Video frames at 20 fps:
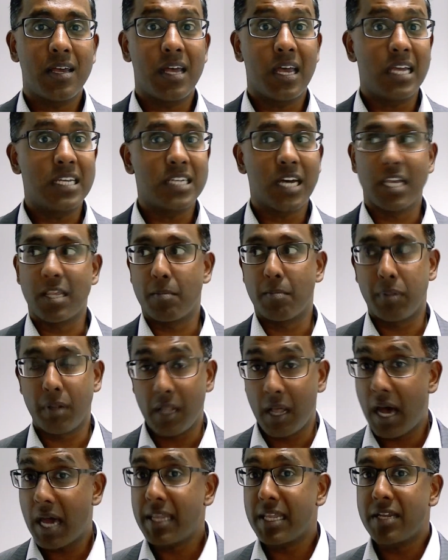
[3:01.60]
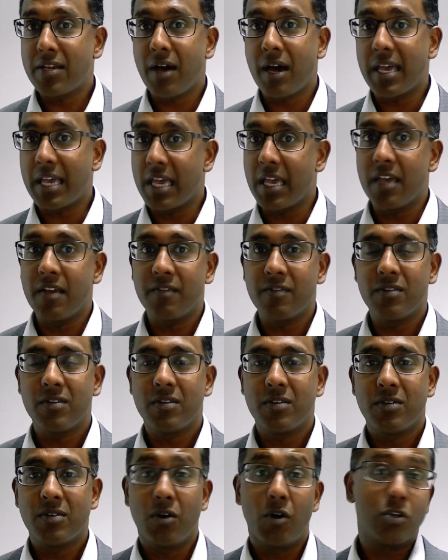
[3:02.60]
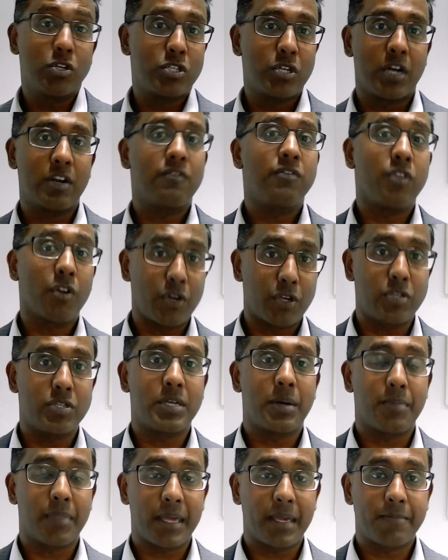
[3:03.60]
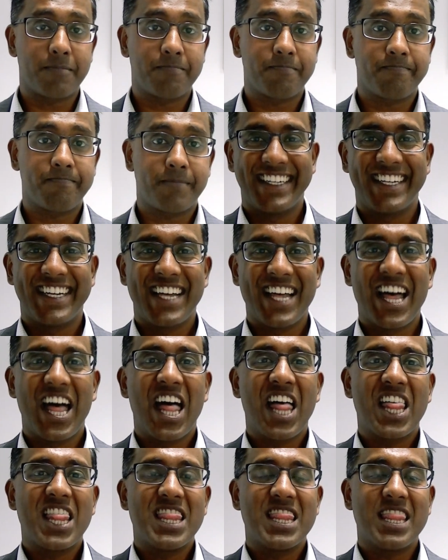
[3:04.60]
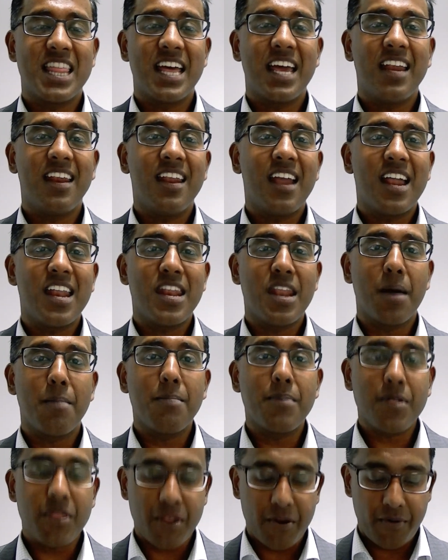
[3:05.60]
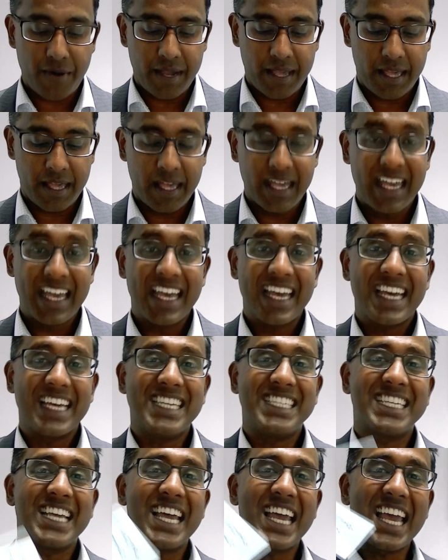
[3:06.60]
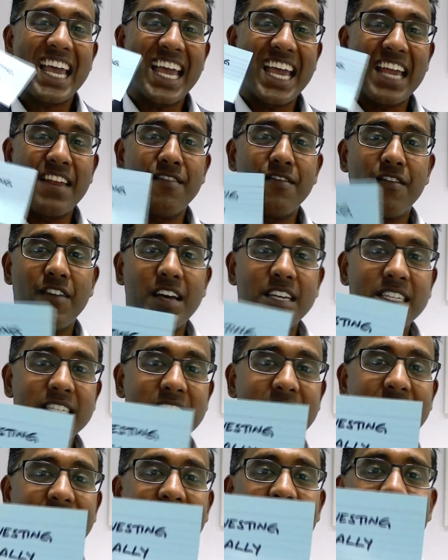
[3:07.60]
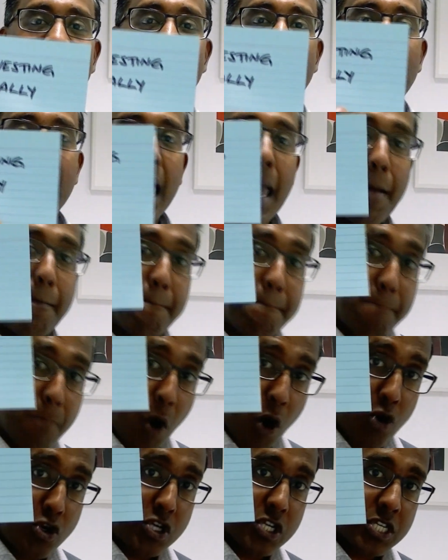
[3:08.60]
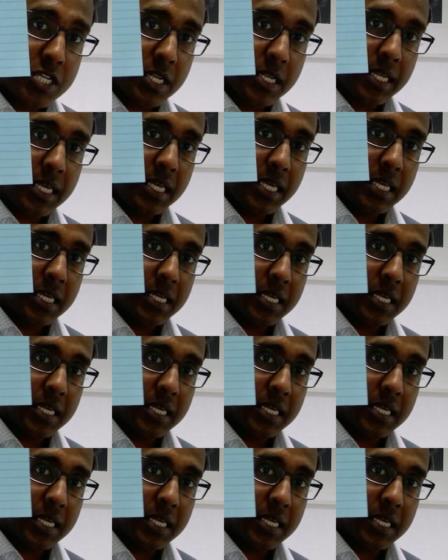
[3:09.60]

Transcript: is either blindly naive or trying to flog you something. Then number three is investing emotionally